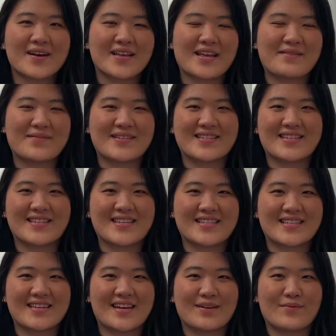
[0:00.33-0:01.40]
my name is
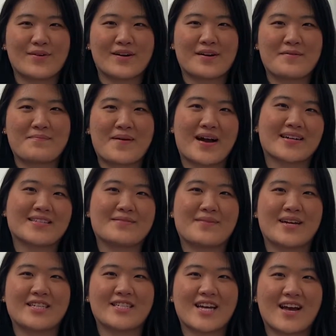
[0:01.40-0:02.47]
Elisa and welcome back to
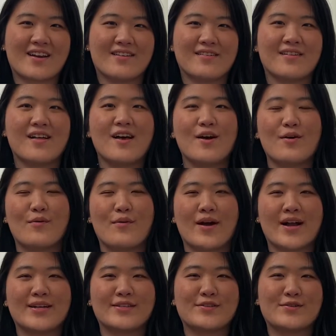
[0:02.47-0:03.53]
my channel where
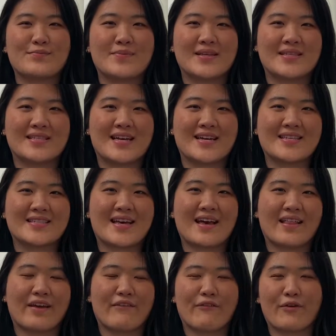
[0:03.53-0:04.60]
I do mid-size
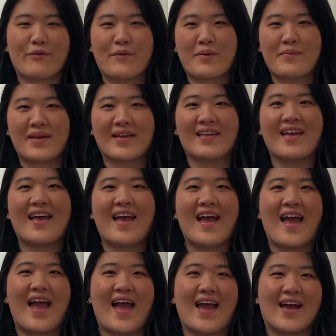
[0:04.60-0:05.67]
styling for women,
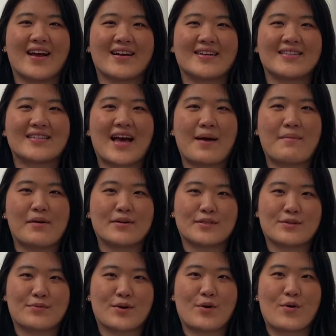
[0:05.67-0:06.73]
and I'm
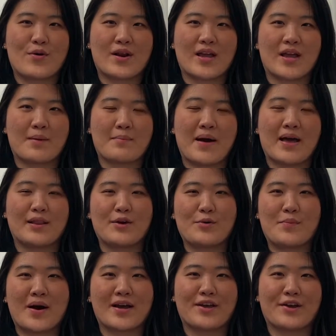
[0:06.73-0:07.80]
also recording my low
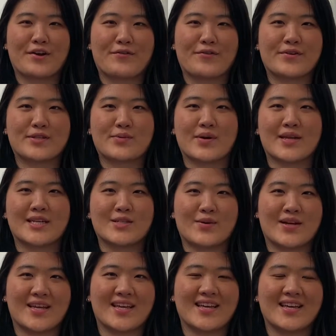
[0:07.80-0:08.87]
buy year for
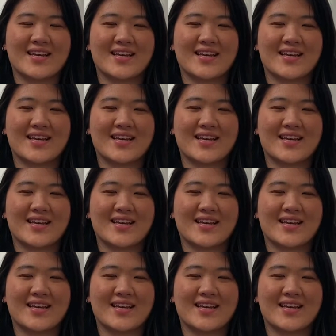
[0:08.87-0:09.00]
2020.